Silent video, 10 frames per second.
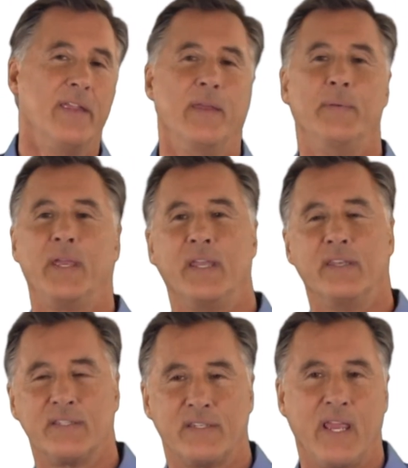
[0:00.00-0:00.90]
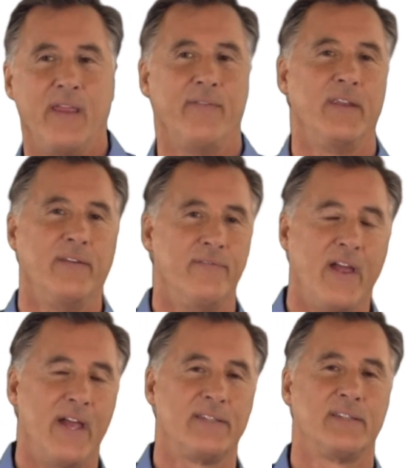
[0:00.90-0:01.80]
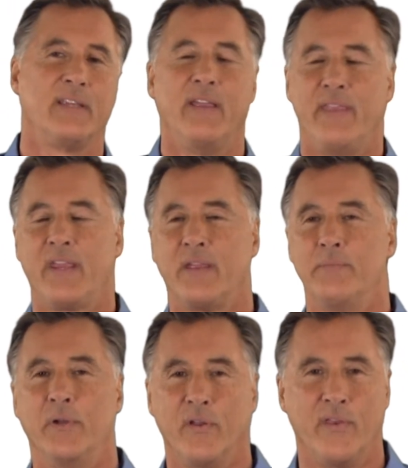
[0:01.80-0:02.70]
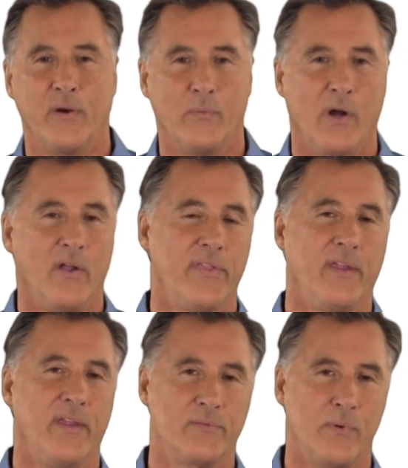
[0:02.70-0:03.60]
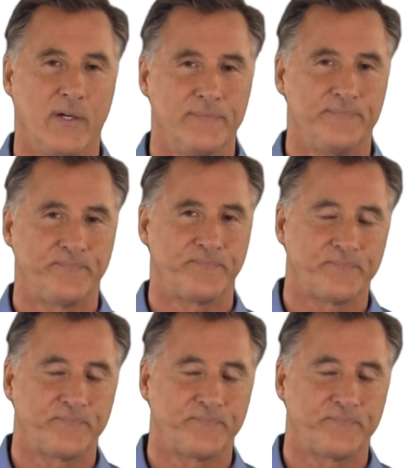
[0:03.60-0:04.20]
they begin to save and invest, and they can build their wealth as well.